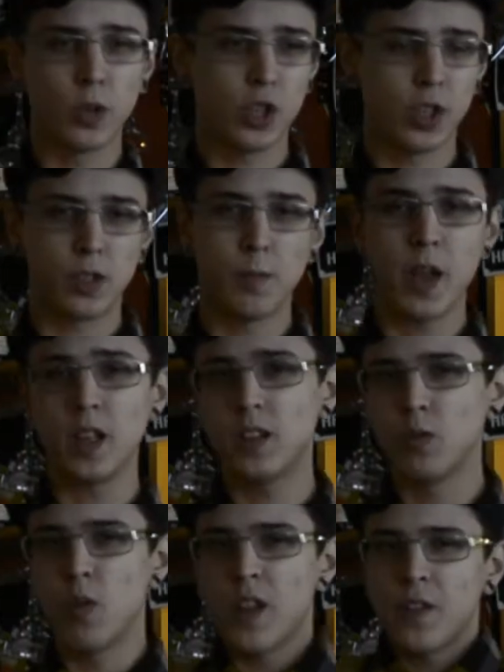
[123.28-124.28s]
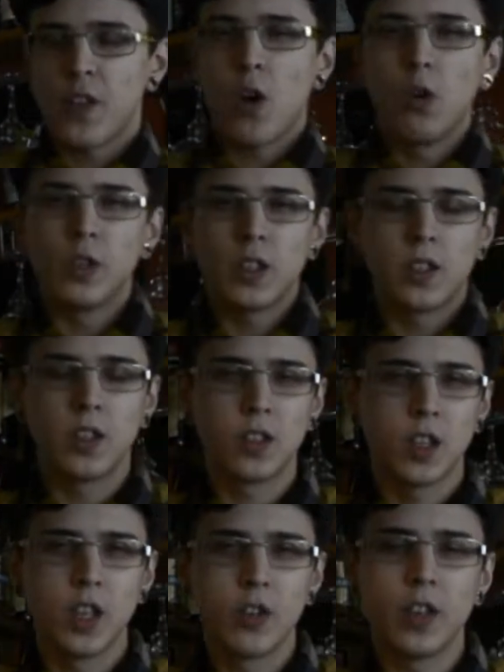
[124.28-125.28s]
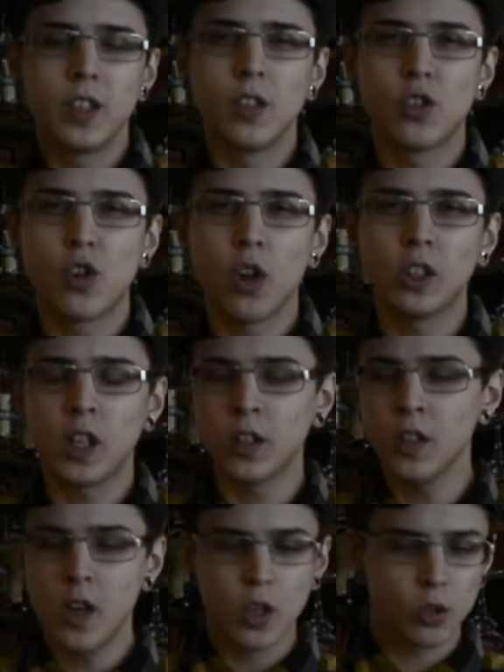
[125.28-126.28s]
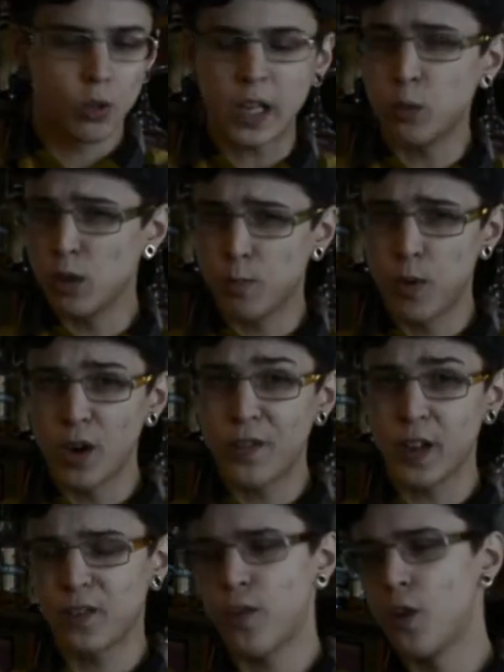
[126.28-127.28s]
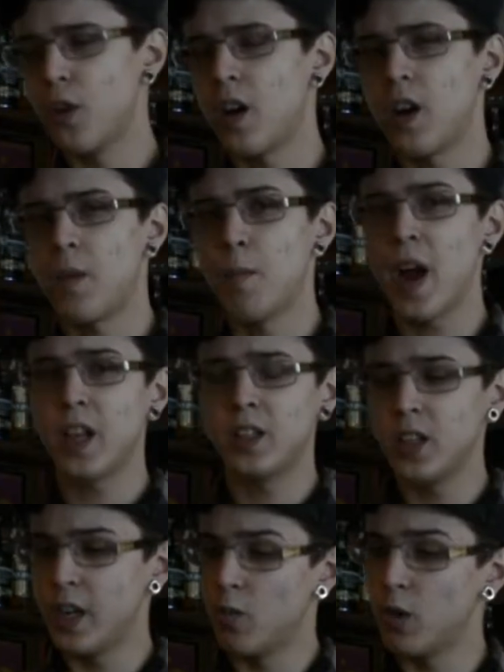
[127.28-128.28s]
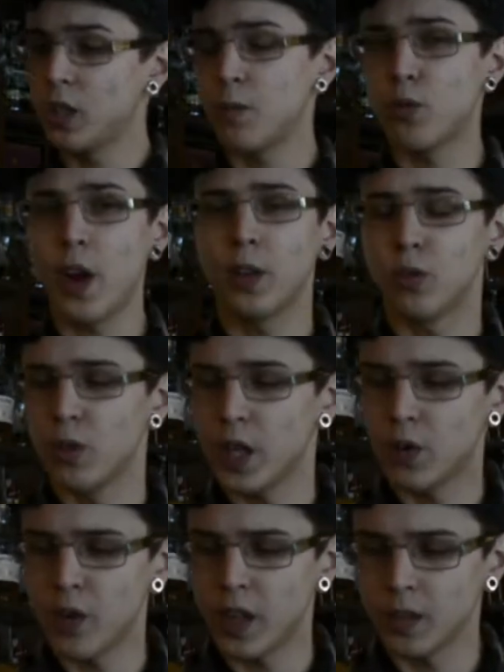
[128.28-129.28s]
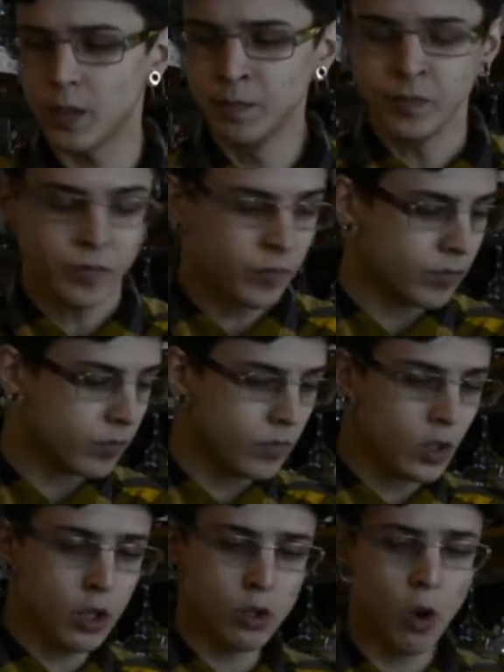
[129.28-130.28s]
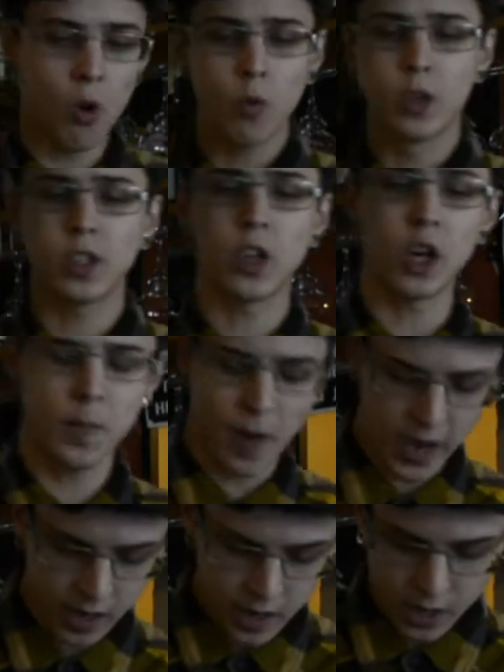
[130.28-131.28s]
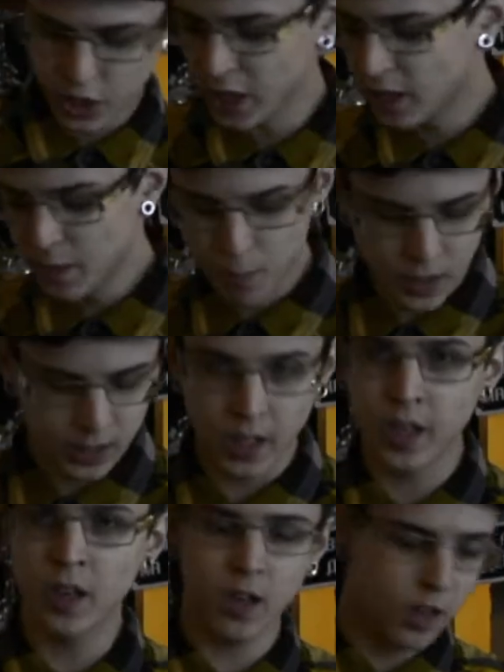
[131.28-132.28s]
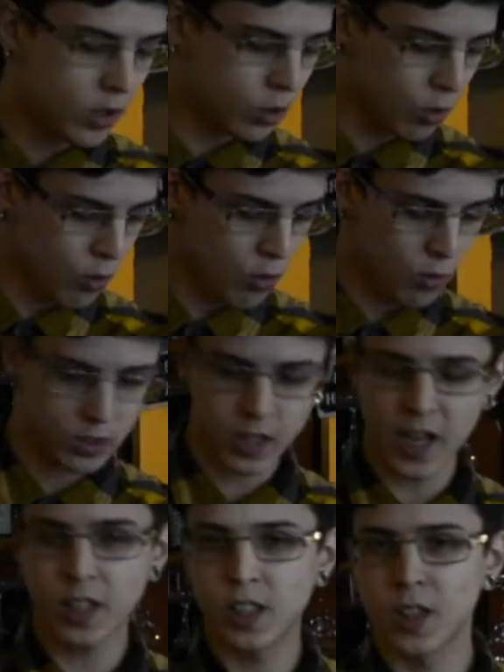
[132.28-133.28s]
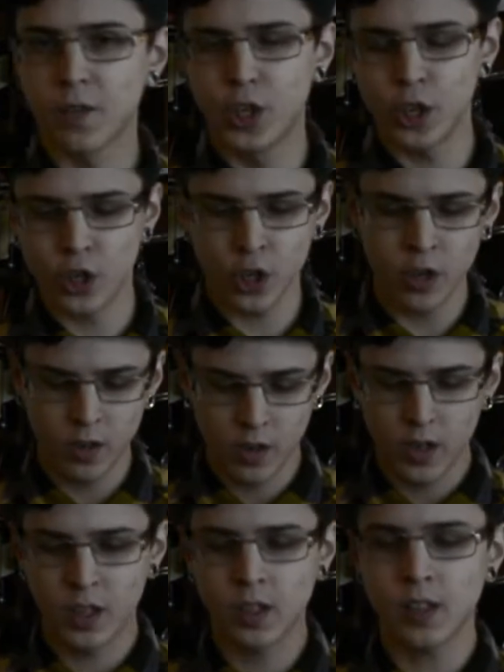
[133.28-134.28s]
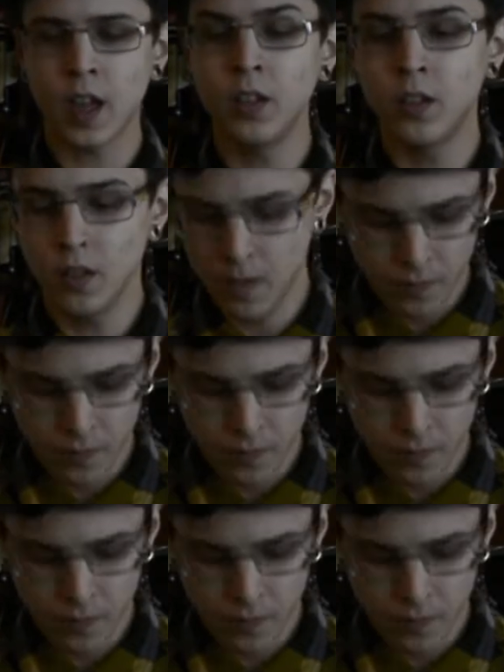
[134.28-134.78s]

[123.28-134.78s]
which is made in one of the oldest distilleries in Scotland. So that was perfect for my idea and what I'm trying to recreate. So we start by gently bubbling 2 slices of ginger inside.